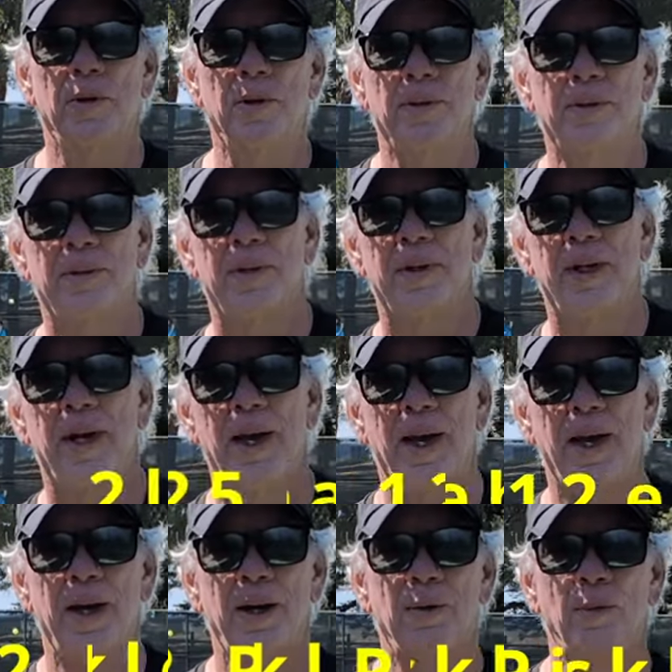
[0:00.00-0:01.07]
Bill,
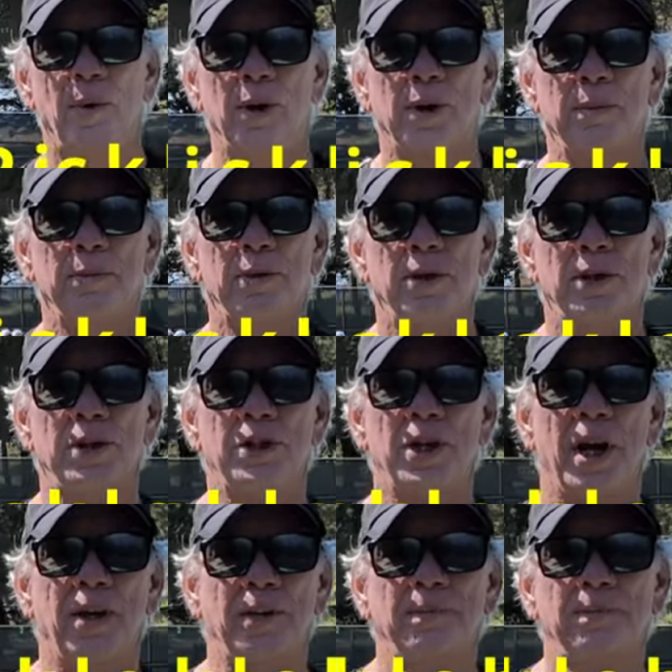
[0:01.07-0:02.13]
and welcome to the
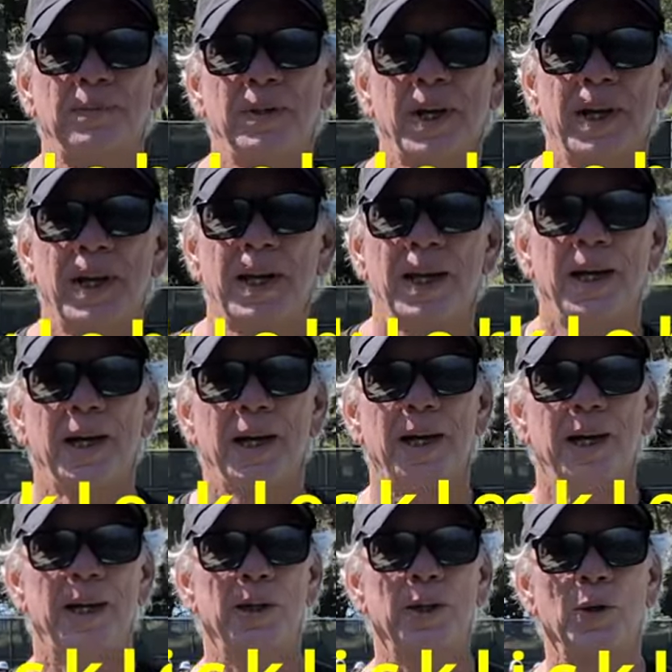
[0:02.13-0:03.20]
channel.
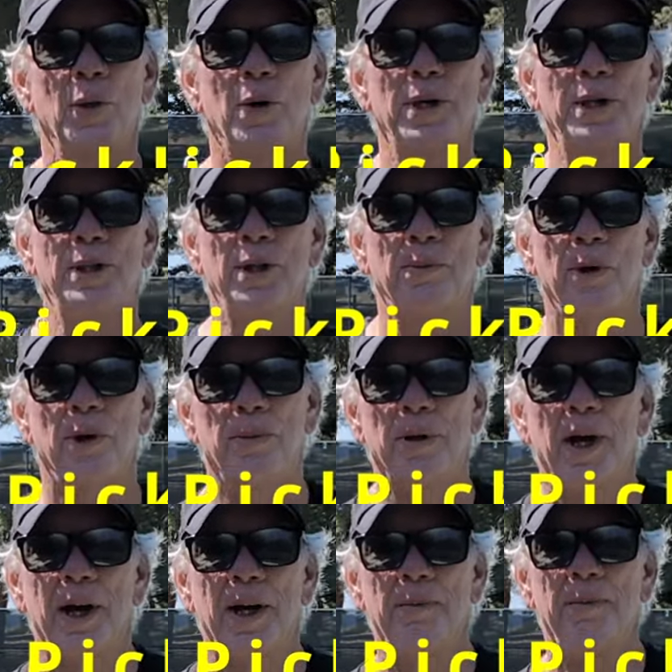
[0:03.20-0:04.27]
Lori's somewhere
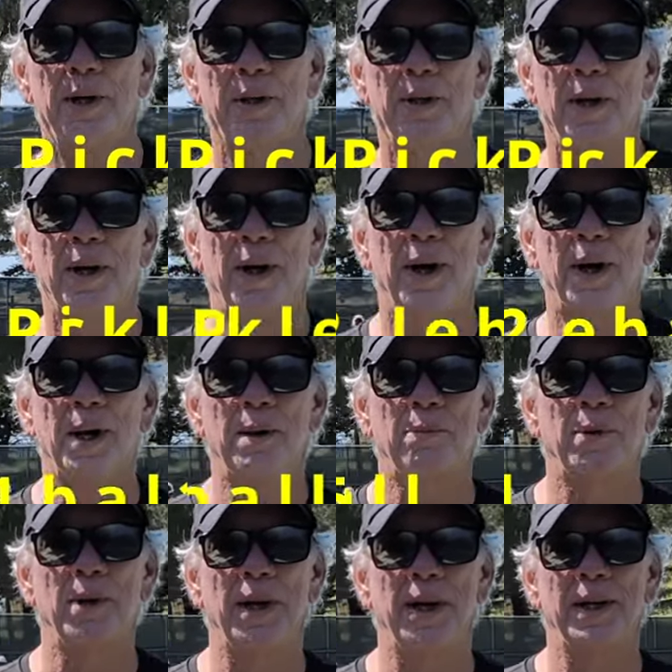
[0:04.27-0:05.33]
behind me
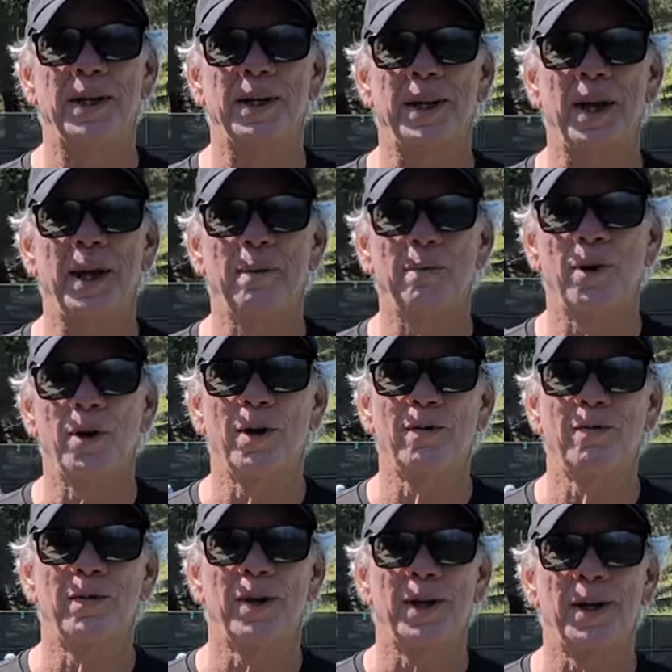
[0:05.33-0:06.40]
playing a game
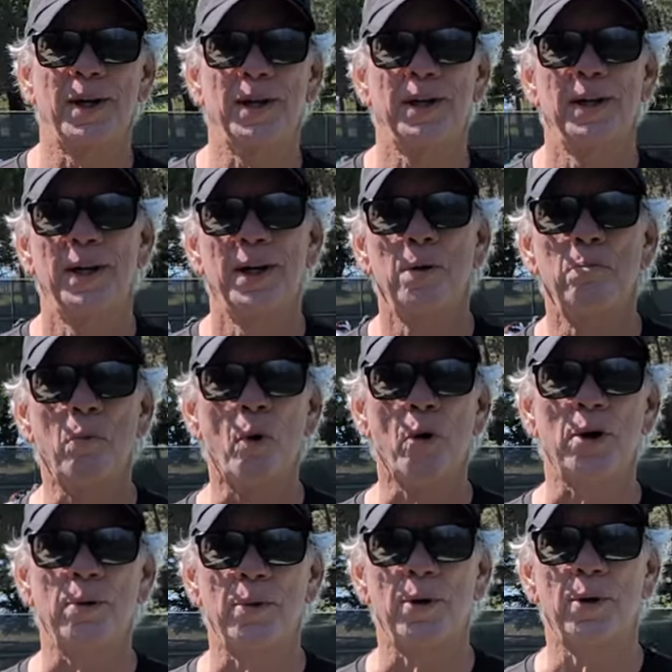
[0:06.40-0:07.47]
of
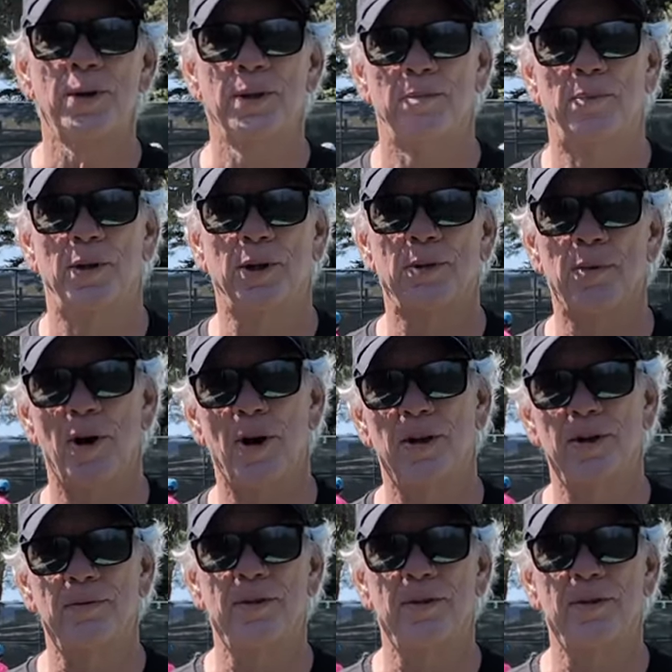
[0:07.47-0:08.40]
Mortimer pickleball.